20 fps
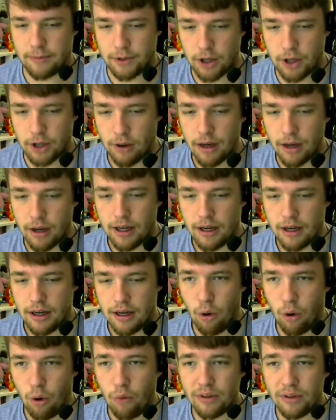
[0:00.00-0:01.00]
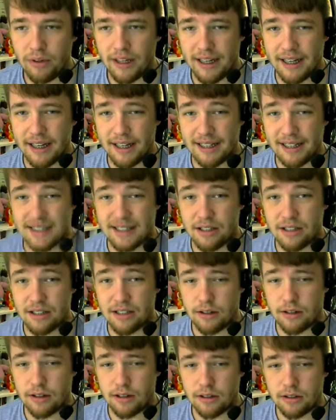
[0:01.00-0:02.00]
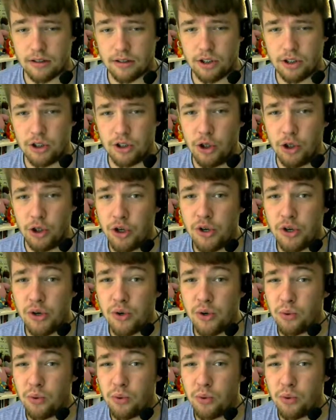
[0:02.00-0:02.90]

So hopefully it doesn't look too